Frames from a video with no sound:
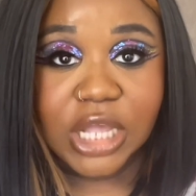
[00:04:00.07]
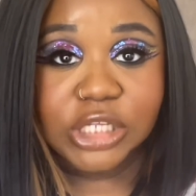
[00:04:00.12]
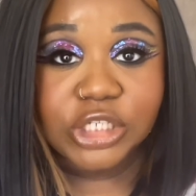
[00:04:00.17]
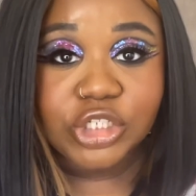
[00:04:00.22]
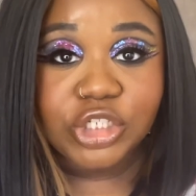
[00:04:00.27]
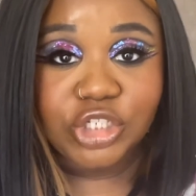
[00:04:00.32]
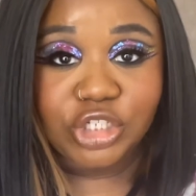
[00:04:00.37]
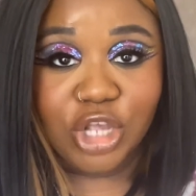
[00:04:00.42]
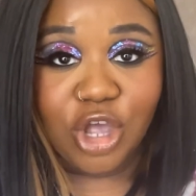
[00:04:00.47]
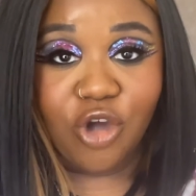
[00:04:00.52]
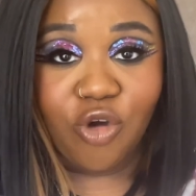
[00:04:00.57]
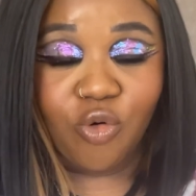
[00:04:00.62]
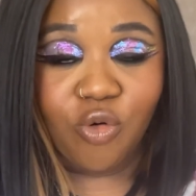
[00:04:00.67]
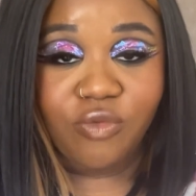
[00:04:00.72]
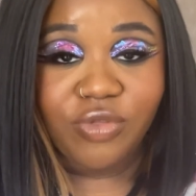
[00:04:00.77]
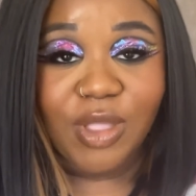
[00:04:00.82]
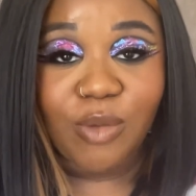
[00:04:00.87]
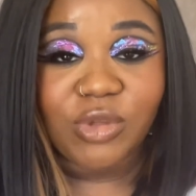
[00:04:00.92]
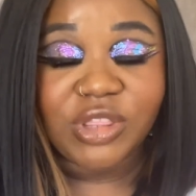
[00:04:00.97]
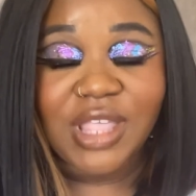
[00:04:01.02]
So
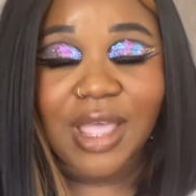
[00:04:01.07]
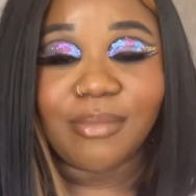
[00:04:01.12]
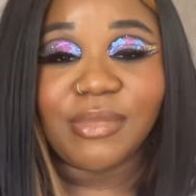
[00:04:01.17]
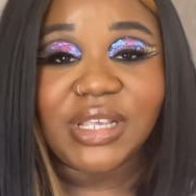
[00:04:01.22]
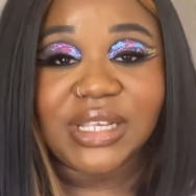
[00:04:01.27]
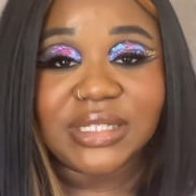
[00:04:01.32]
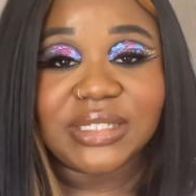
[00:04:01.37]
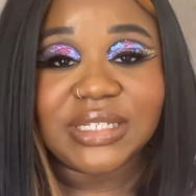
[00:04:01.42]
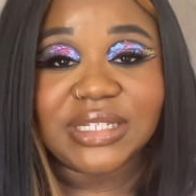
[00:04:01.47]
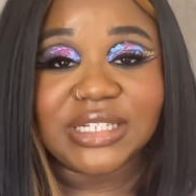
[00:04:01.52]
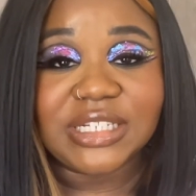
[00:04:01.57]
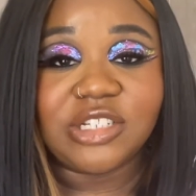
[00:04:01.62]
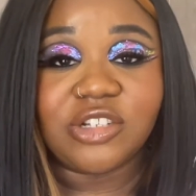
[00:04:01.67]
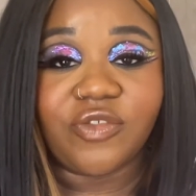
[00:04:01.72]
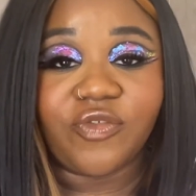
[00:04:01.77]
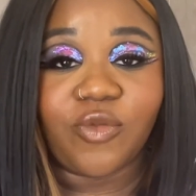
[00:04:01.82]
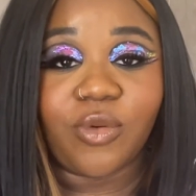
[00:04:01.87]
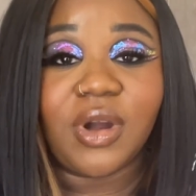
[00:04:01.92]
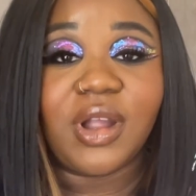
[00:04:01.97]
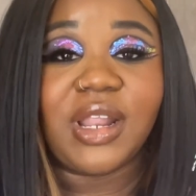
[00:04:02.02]
what that means is
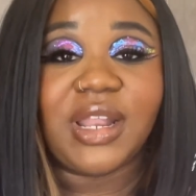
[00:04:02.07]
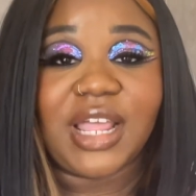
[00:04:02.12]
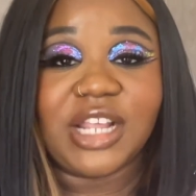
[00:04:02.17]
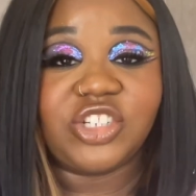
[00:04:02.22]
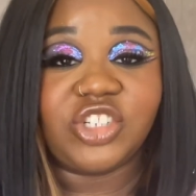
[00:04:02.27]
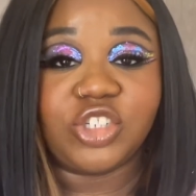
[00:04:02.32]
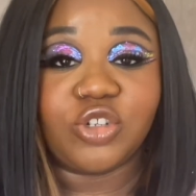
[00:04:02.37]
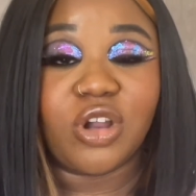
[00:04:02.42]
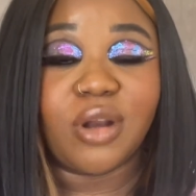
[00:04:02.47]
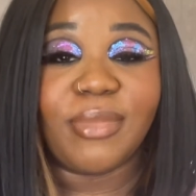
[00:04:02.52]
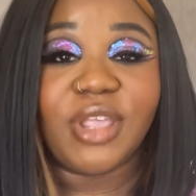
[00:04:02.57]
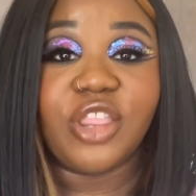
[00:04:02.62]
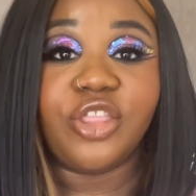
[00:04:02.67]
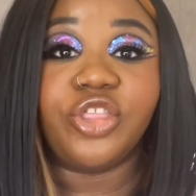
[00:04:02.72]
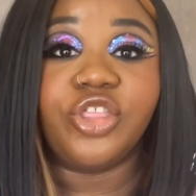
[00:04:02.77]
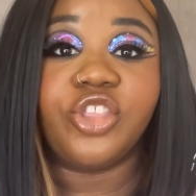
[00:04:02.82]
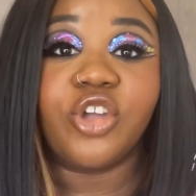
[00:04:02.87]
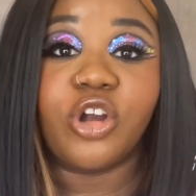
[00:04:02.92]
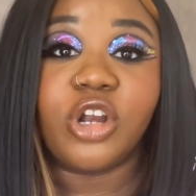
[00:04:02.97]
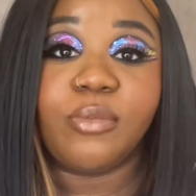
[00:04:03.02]
Sephora collection is going to be
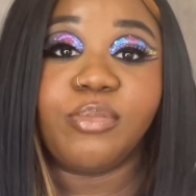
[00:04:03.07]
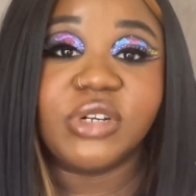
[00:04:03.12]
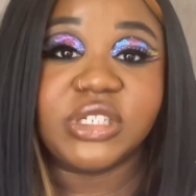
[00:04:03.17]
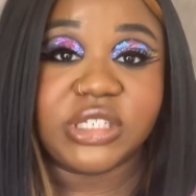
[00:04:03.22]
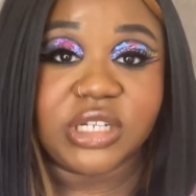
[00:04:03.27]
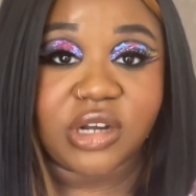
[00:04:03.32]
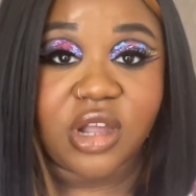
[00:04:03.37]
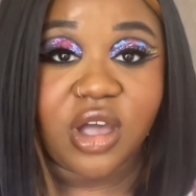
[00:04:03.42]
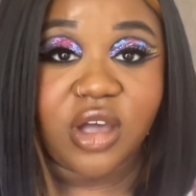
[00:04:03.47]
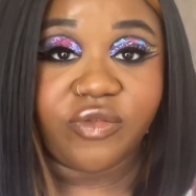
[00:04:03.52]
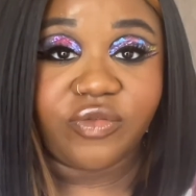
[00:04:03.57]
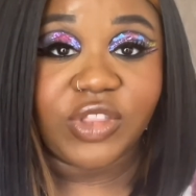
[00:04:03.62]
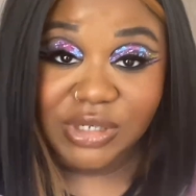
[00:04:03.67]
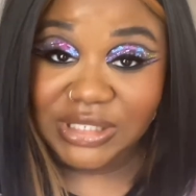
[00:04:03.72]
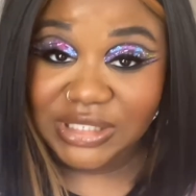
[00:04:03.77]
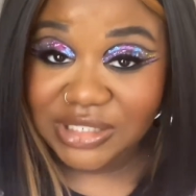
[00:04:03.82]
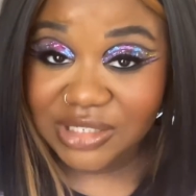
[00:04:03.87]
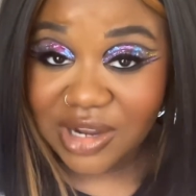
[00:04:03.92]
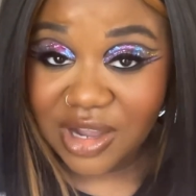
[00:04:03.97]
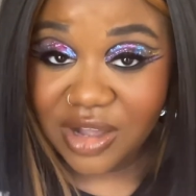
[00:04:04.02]
30% off.
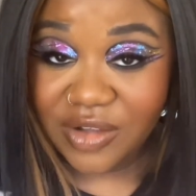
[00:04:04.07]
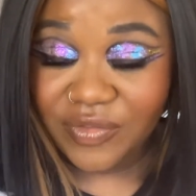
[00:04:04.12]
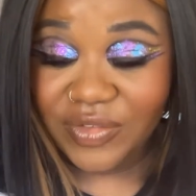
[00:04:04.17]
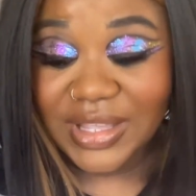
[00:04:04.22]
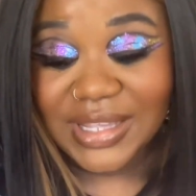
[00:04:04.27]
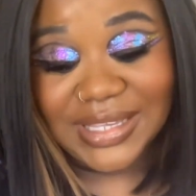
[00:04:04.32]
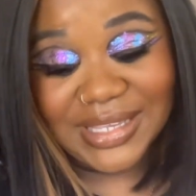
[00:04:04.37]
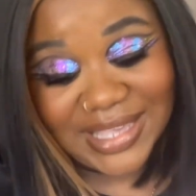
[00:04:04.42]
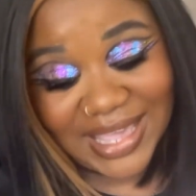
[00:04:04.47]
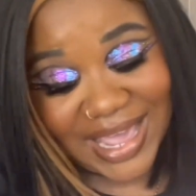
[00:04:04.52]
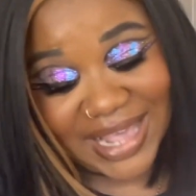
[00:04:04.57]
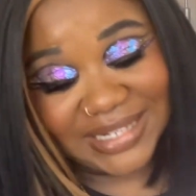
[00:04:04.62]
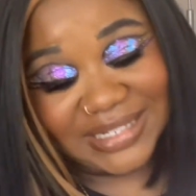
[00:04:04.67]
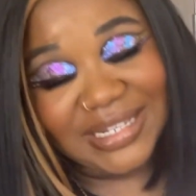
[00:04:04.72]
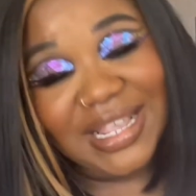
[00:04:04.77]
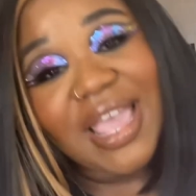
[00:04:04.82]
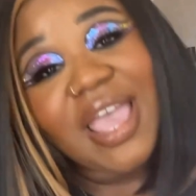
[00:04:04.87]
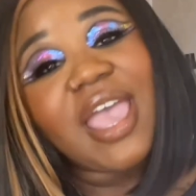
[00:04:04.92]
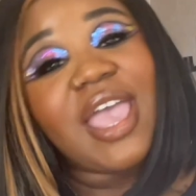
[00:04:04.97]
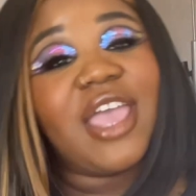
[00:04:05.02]
Percent off? Yes.
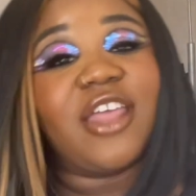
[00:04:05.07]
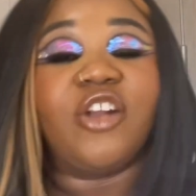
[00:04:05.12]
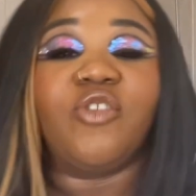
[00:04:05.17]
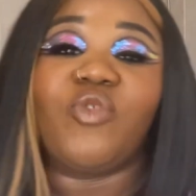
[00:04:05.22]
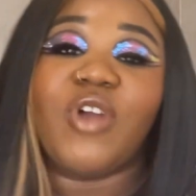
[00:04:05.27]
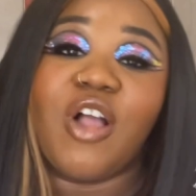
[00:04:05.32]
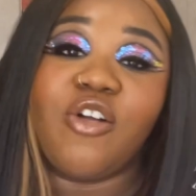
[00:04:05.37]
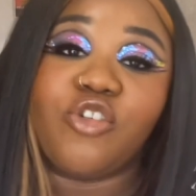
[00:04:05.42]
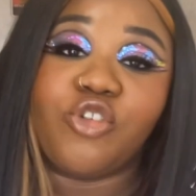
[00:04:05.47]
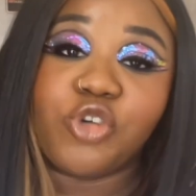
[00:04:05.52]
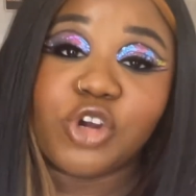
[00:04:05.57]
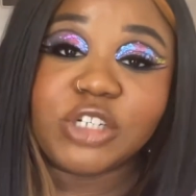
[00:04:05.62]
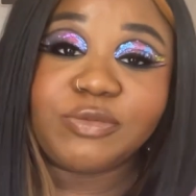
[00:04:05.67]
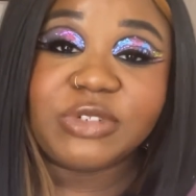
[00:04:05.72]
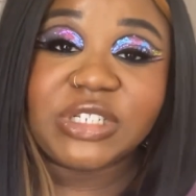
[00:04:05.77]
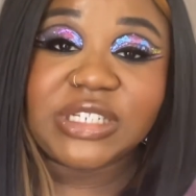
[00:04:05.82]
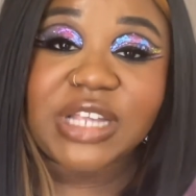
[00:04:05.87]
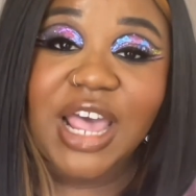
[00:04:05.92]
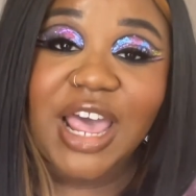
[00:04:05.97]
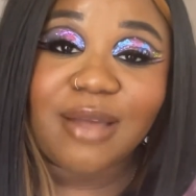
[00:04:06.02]
And around
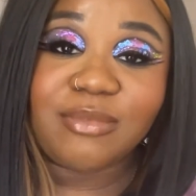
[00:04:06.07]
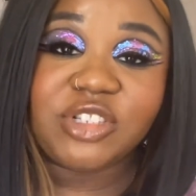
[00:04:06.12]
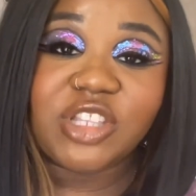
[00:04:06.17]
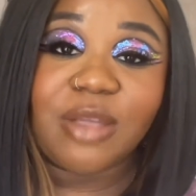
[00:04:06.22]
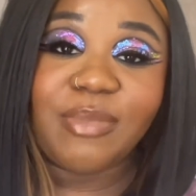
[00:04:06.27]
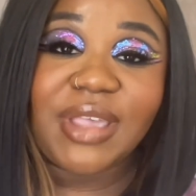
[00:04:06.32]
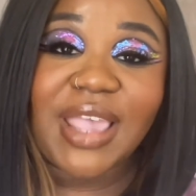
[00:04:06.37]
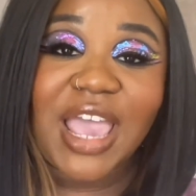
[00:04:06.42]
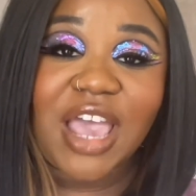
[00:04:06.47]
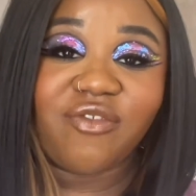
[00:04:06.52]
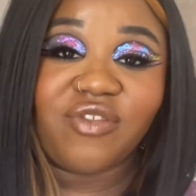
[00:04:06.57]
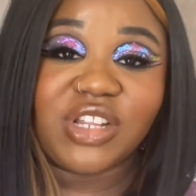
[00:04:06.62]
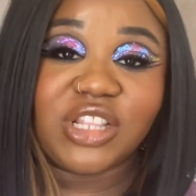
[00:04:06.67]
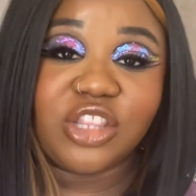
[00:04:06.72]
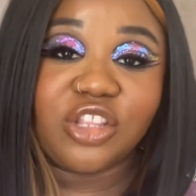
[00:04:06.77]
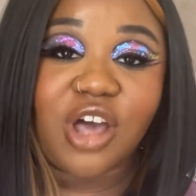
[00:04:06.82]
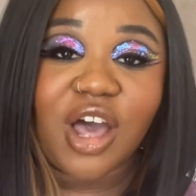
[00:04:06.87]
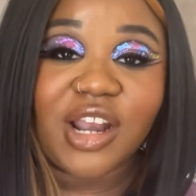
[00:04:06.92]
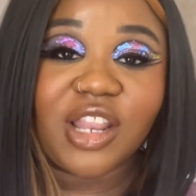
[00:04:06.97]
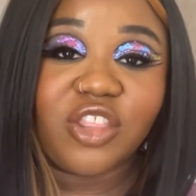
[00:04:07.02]
Christmas times, they be having a
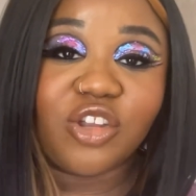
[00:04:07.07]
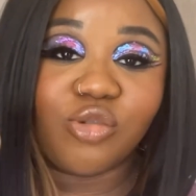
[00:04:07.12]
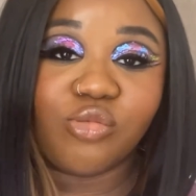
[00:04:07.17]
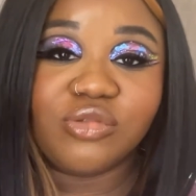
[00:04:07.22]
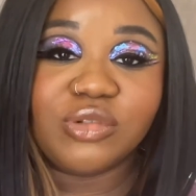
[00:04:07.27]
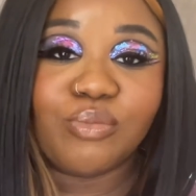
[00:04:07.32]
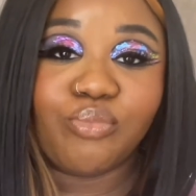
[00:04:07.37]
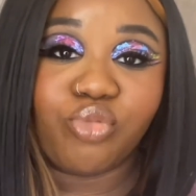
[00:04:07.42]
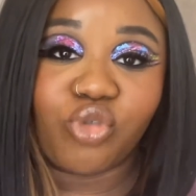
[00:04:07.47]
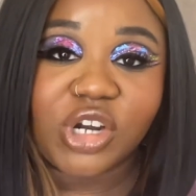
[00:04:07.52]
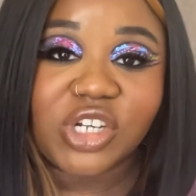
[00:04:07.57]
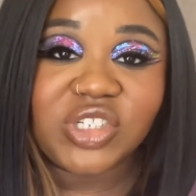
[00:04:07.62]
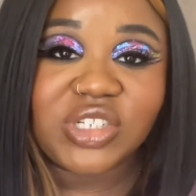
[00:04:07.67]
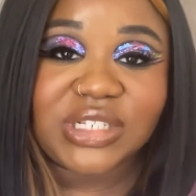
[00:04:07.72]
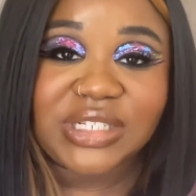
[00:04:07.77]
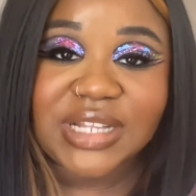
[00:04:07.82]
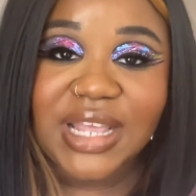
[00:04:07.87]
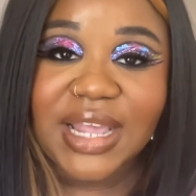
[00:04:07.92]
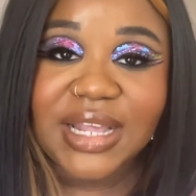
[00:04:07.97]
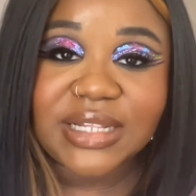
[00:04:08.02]
lot of little brush
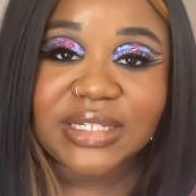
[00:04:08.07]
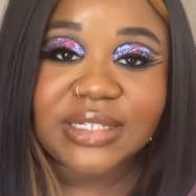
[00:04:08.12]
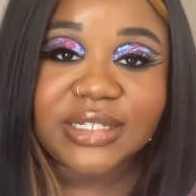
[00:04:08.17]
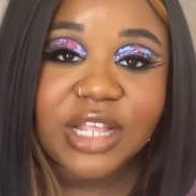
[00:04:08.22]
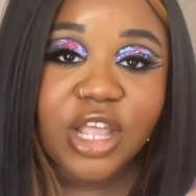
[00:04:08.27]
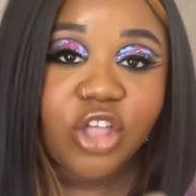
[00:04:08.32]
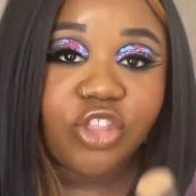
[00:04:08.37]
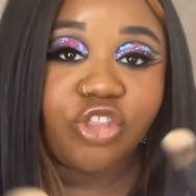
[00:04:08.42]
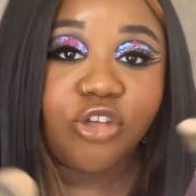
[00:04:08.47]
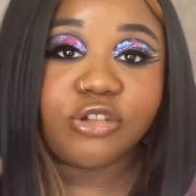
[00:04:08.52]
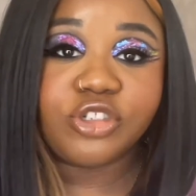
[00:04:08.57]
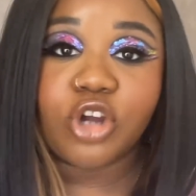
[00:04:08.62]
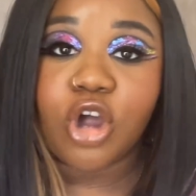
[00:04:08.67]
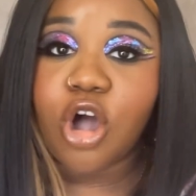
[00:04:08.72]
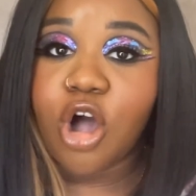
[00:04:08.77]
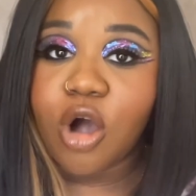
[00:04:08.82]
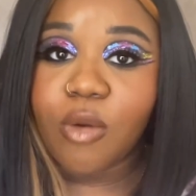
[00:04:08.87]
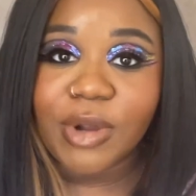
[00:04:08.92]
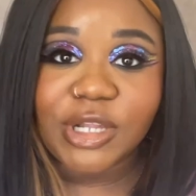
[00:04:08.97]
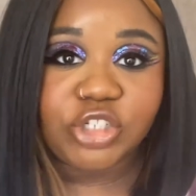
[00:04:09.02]
sets. Those are
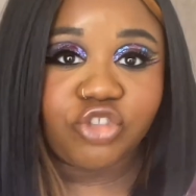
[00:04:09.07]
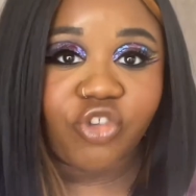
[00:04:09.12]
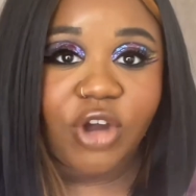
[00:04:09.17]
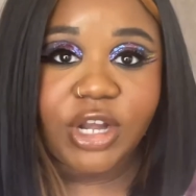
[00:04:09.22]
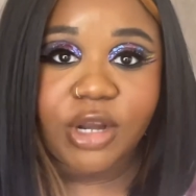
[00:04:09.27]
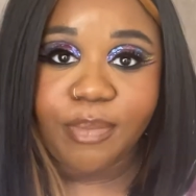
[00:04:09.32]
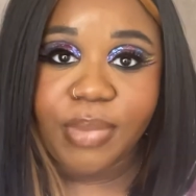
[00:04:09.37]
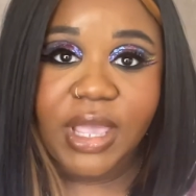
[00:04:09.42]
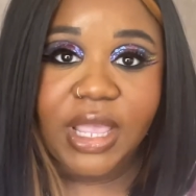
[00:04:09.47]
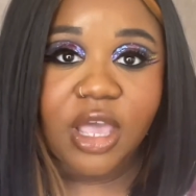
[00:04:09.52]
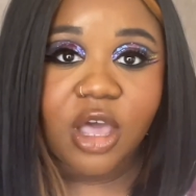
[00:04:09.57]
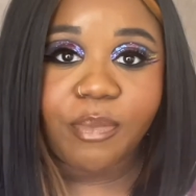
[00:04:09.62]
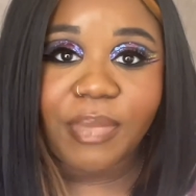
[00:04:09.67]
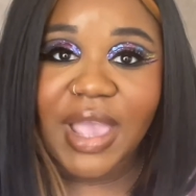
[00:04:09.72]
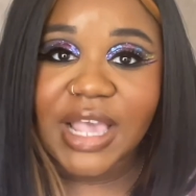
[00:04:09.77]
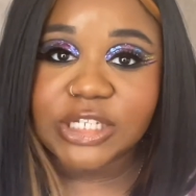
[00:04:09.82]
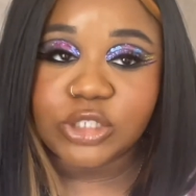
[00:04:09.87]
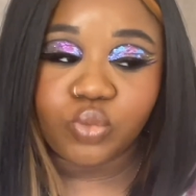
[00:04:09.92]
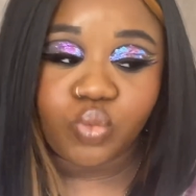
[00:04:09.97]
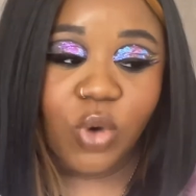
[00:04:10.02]
always great to pick up
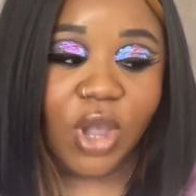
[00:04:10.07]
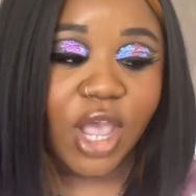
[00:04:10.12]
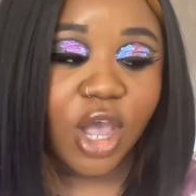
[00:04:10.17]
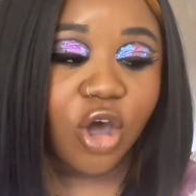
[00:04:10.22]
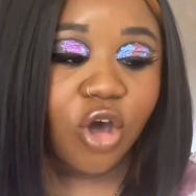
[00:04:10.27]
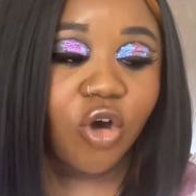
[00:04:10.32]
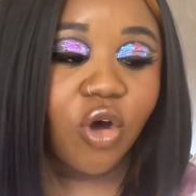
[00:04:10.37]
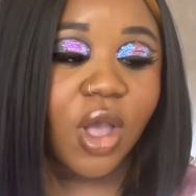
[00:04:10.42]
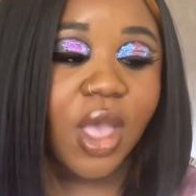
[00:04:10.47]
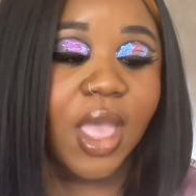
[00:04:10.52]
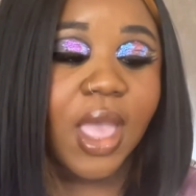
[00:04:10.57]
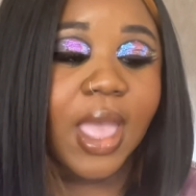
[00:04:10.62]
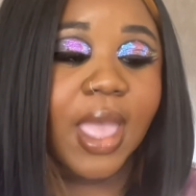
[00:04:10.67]
as well.